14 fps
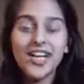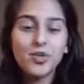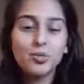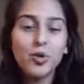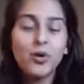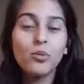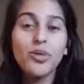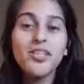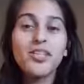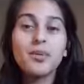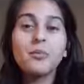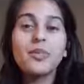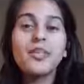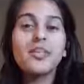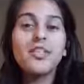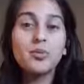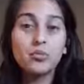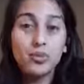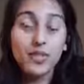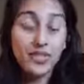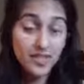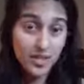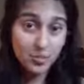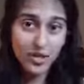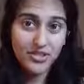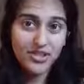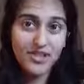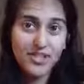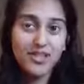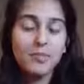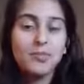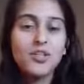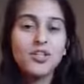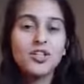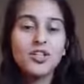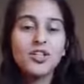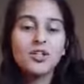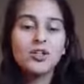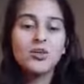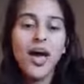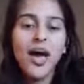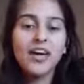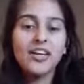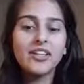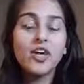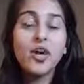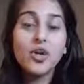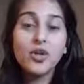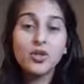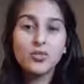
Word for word: That's where when somebody is expressing something to you and and